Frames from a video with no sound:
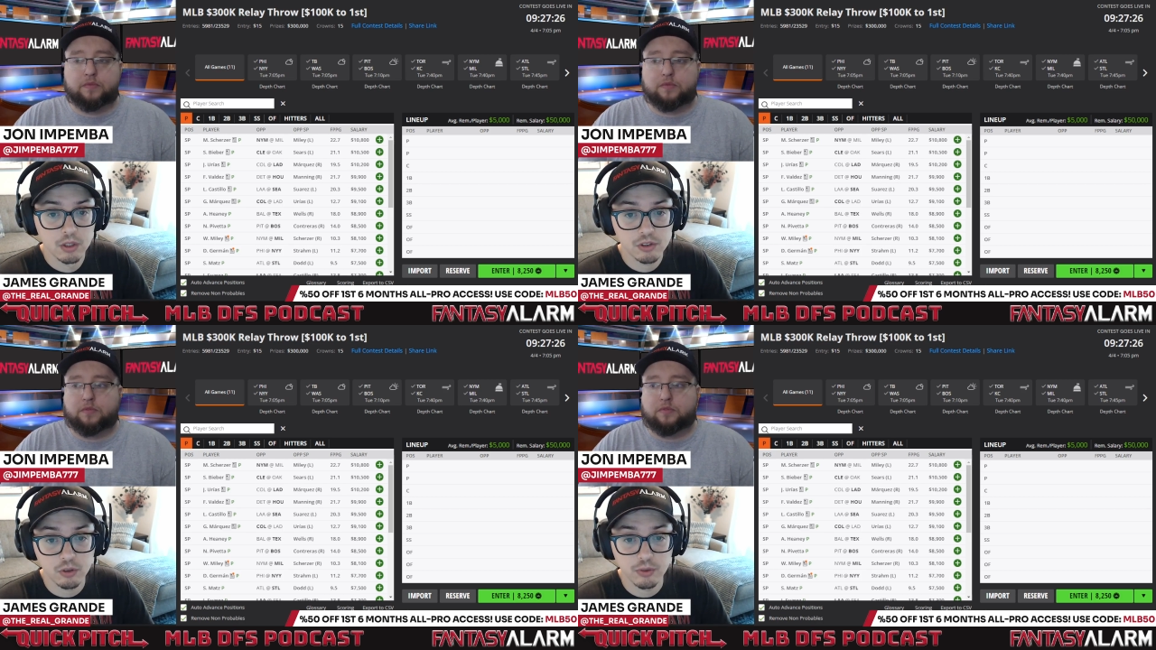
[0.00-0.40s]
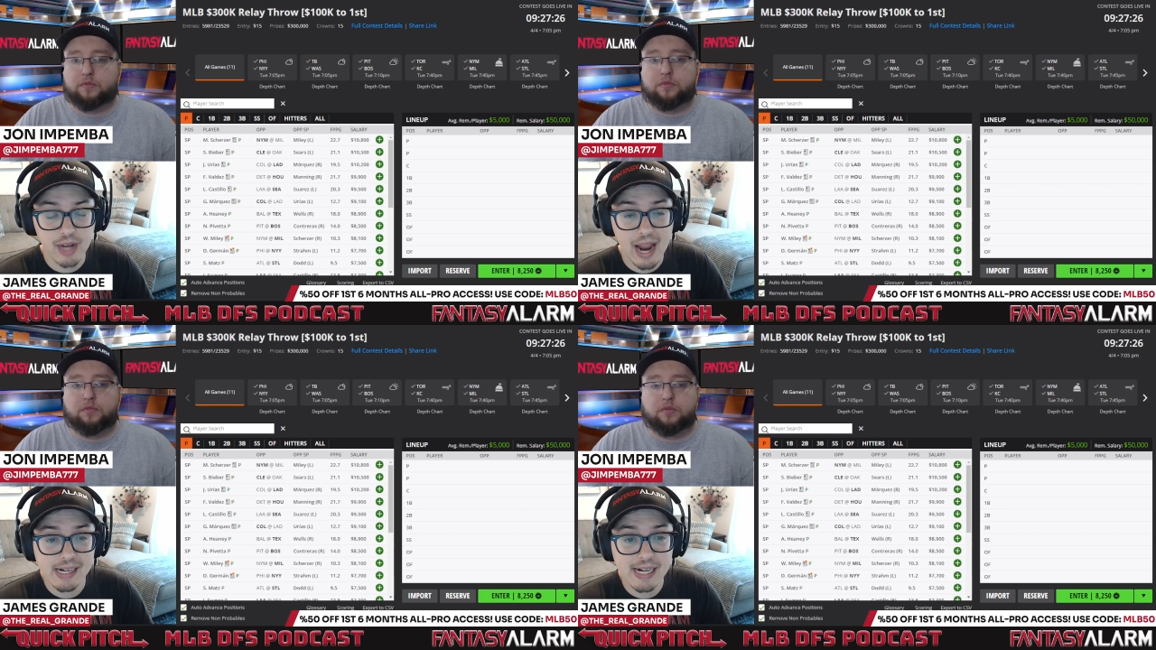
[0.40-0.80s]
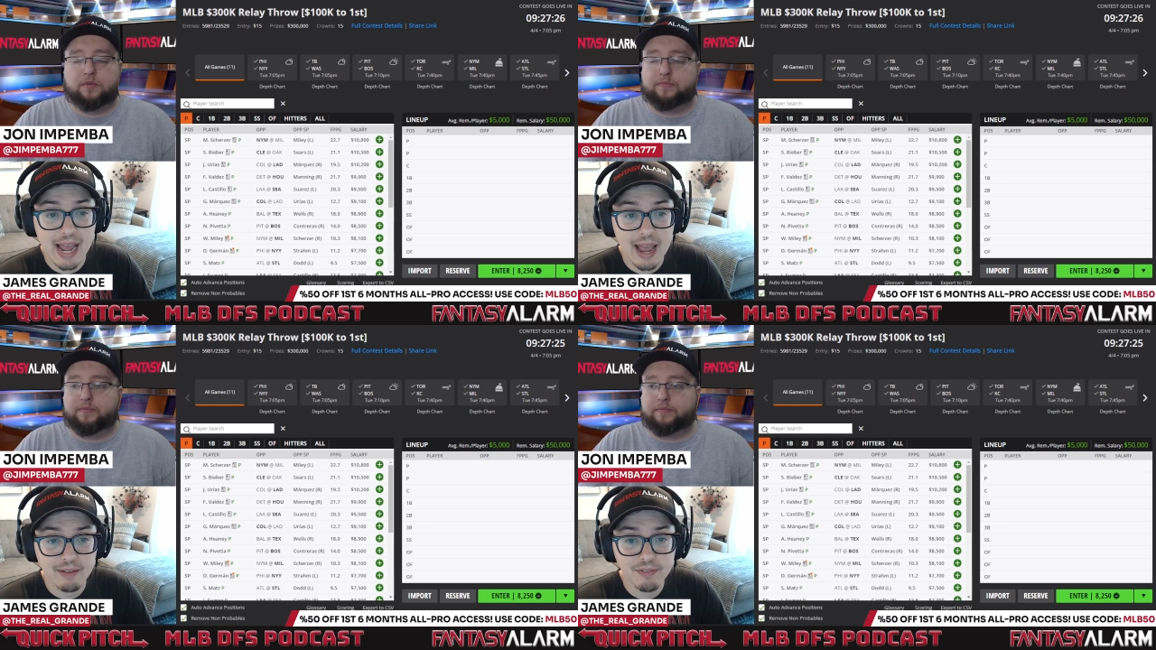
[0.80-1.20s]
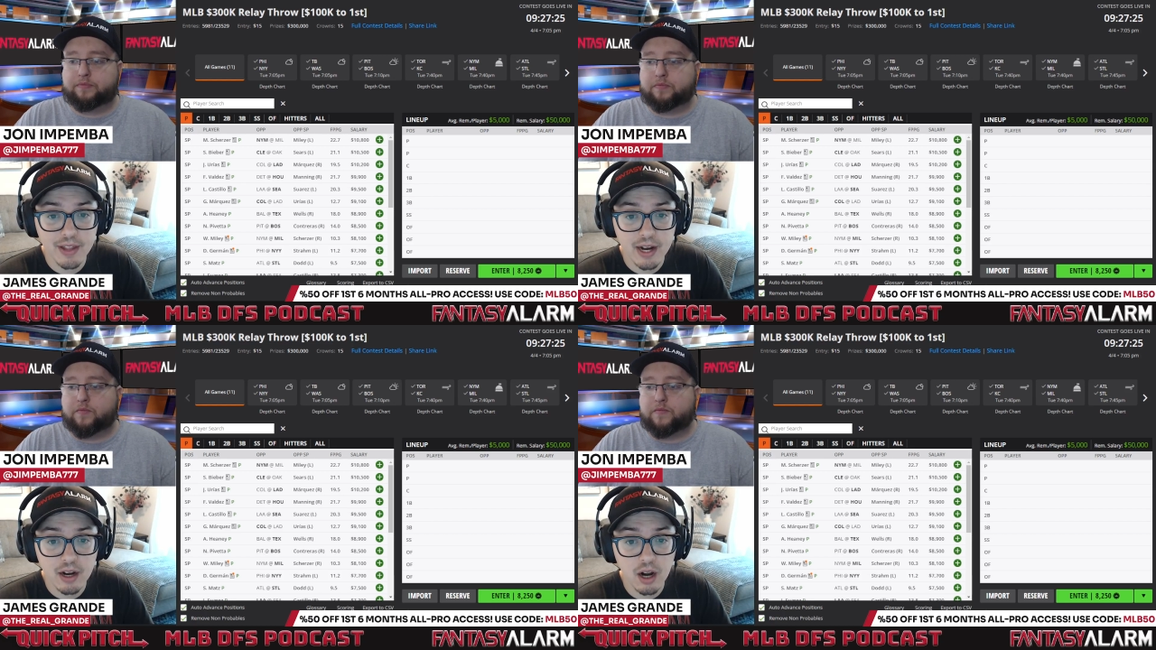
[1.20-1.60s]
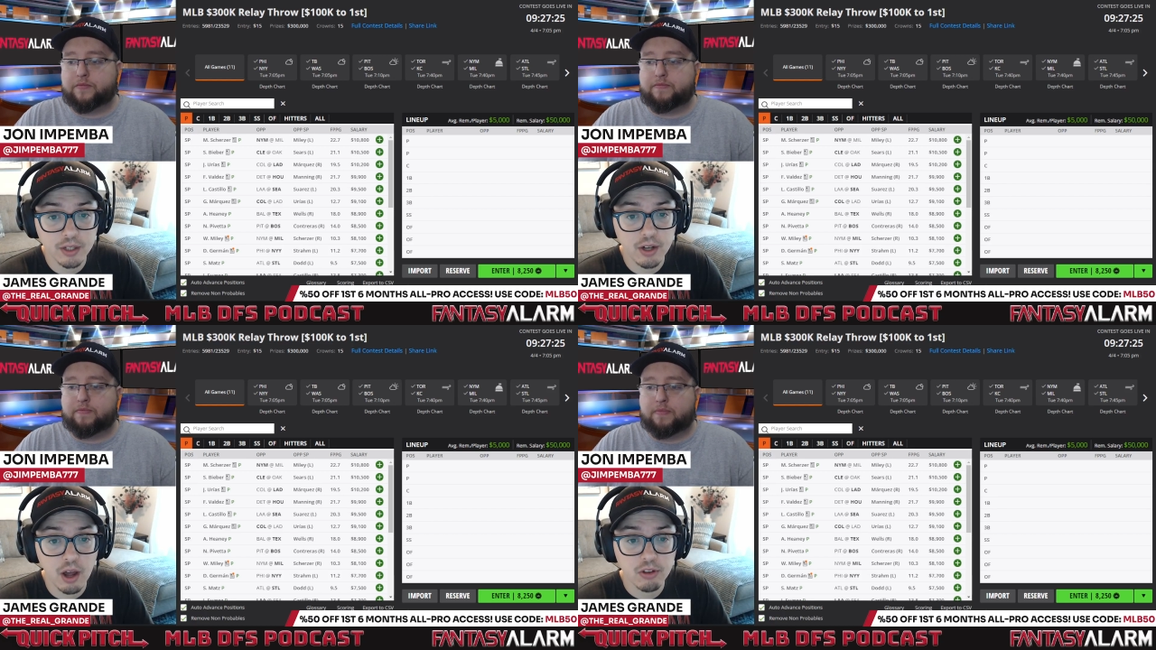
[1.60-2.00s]
Speaker 1: So 9.5 there,
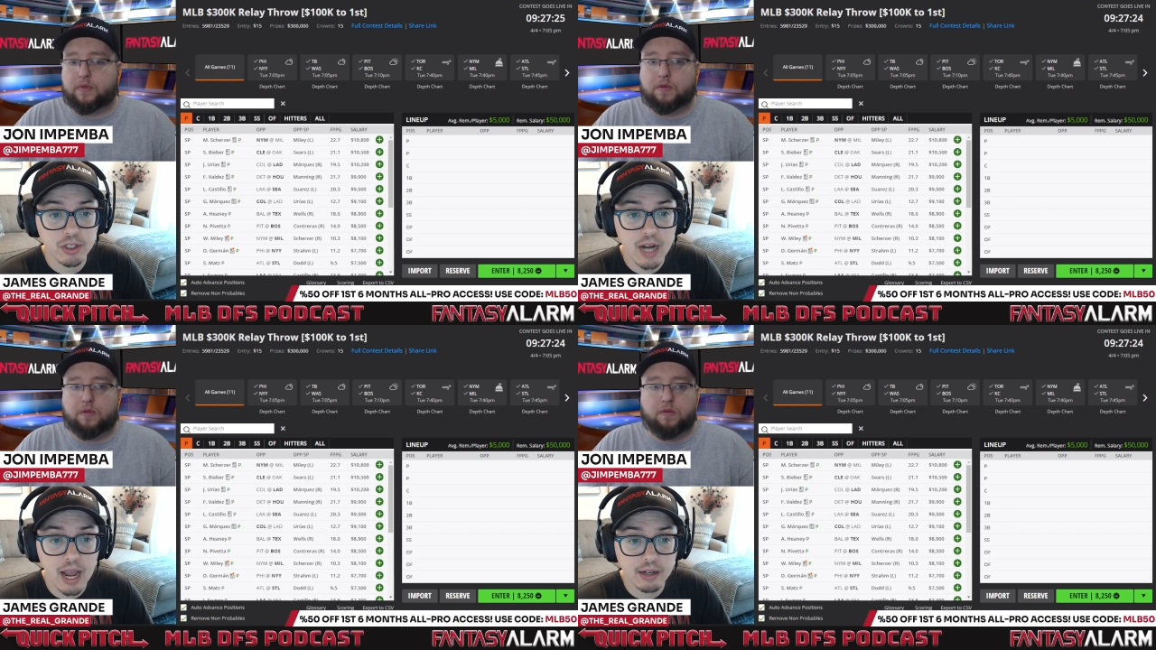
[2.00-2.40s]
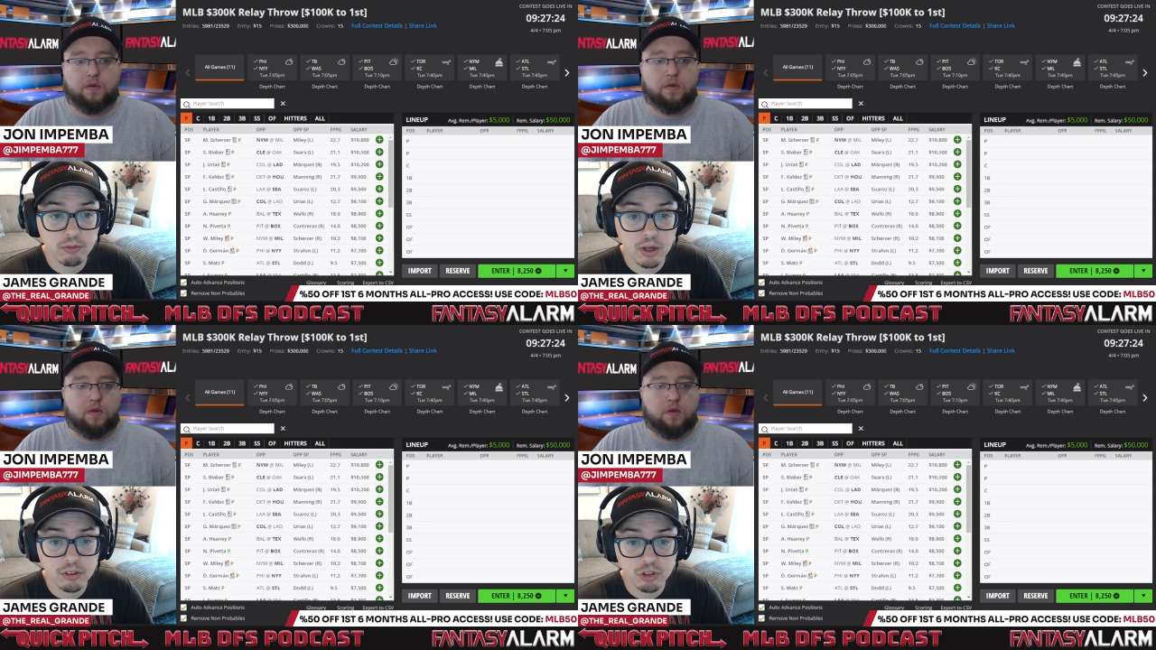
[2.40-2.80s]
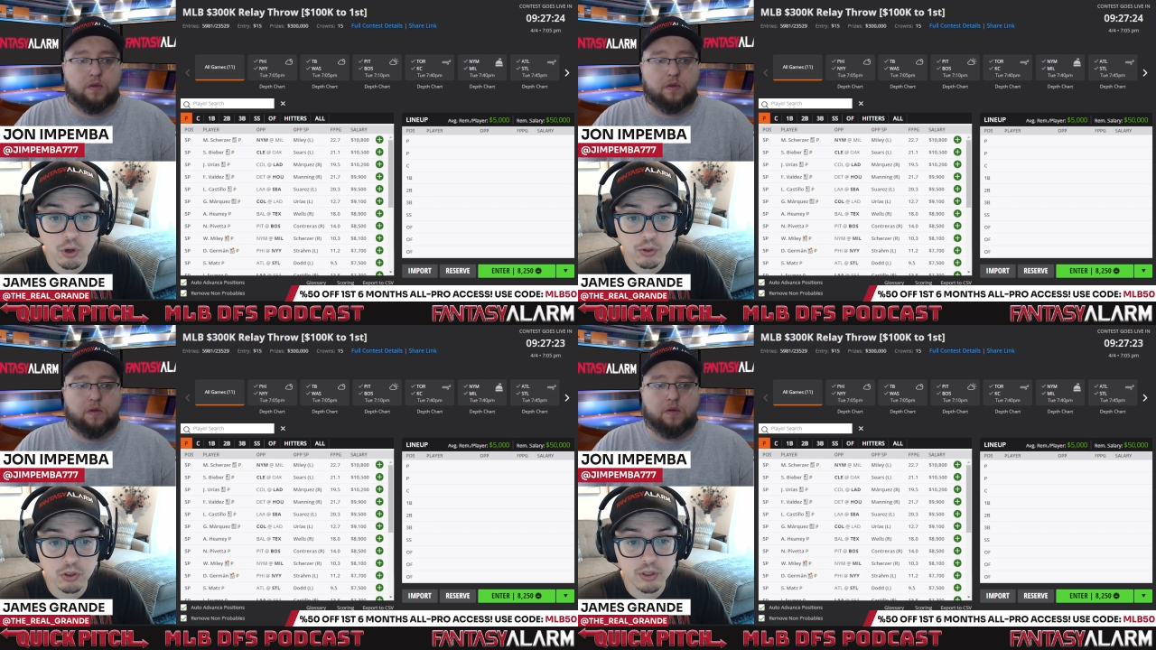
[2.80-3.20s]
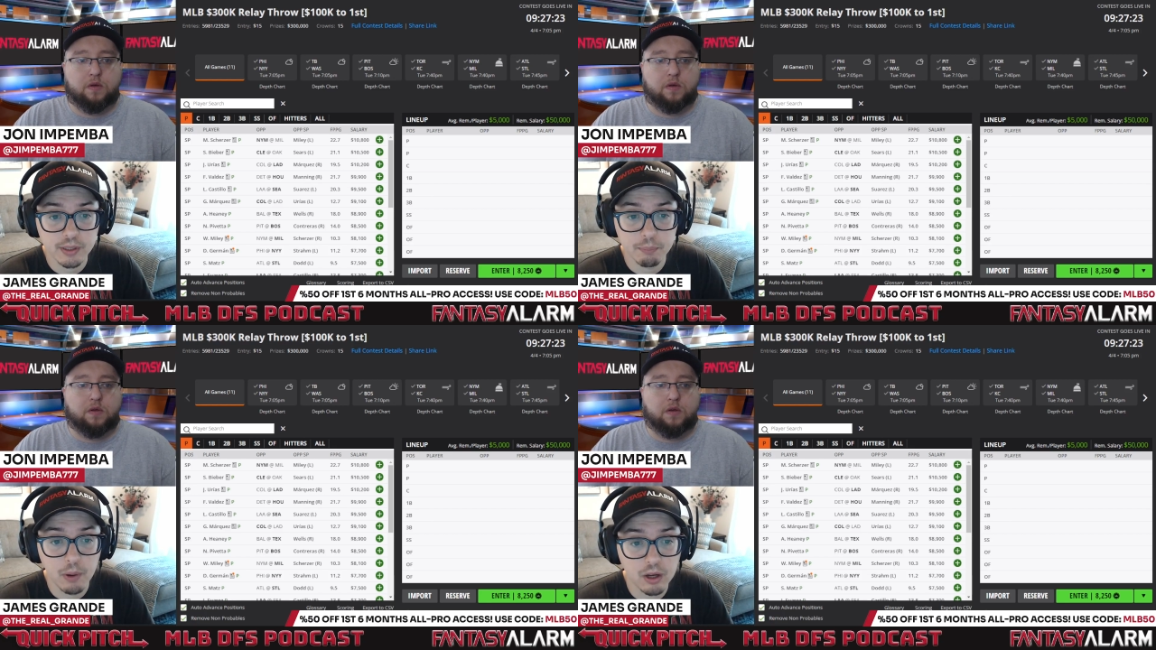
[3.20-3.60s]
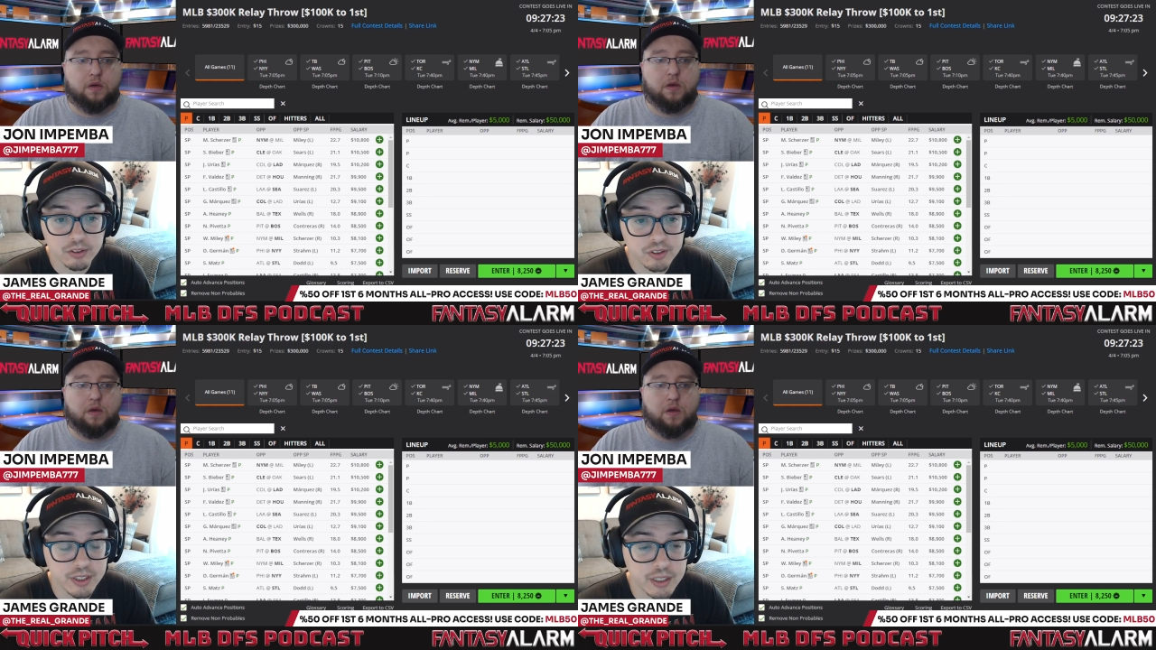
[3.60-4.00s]
another 9-run total in
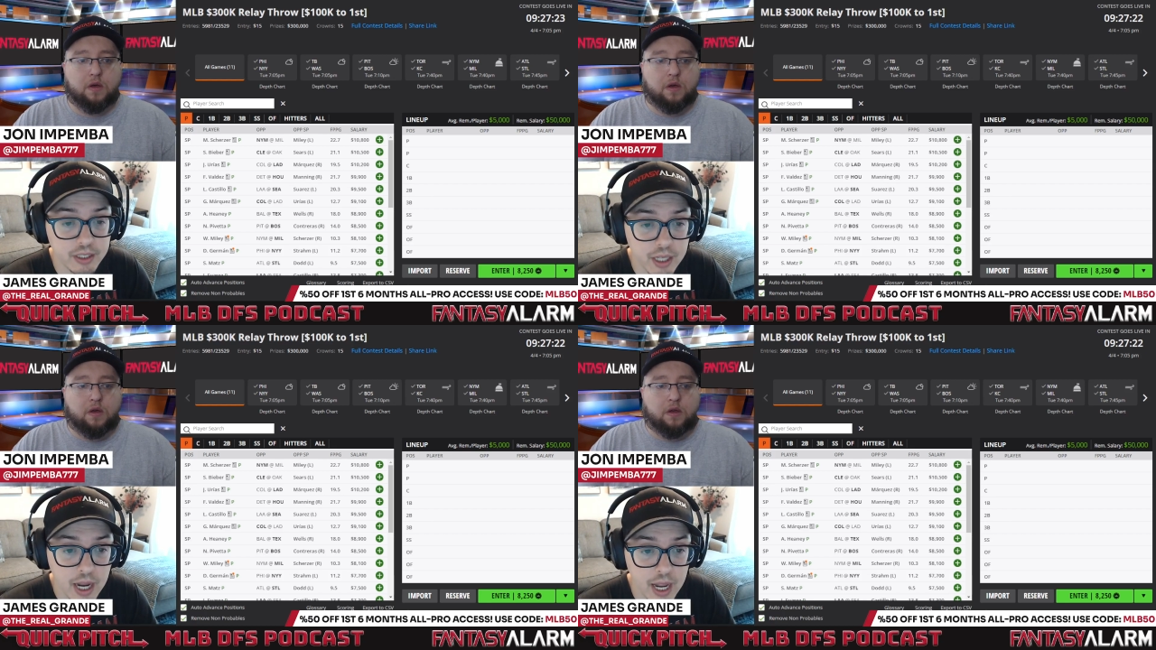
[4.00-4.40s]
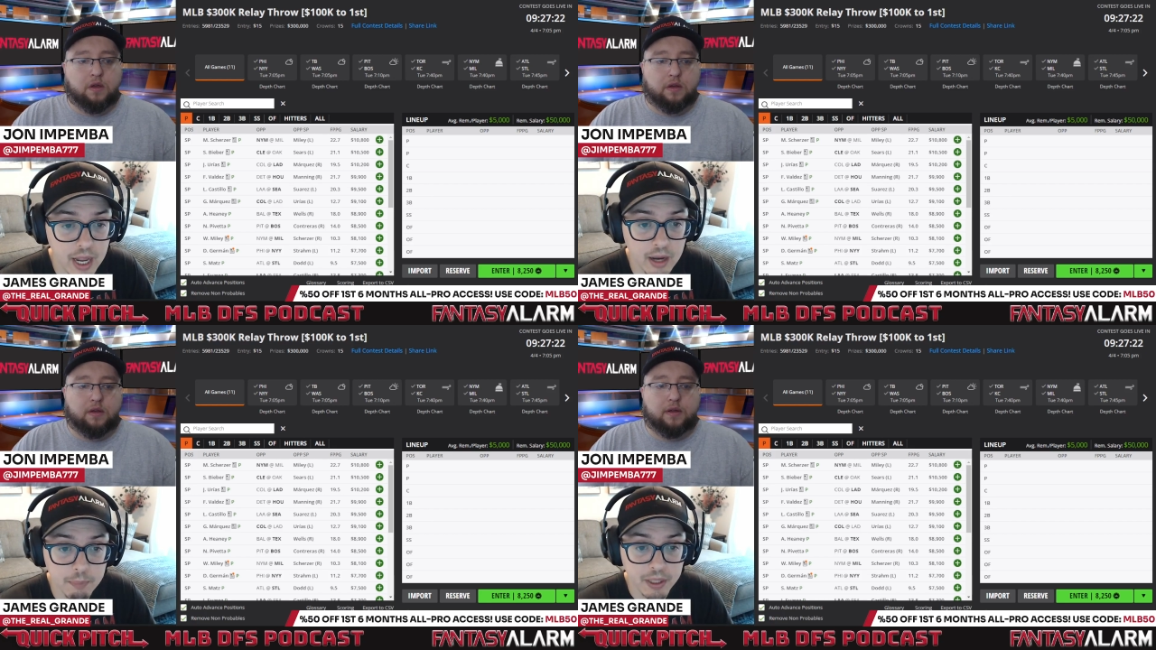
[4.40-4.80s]
Boston and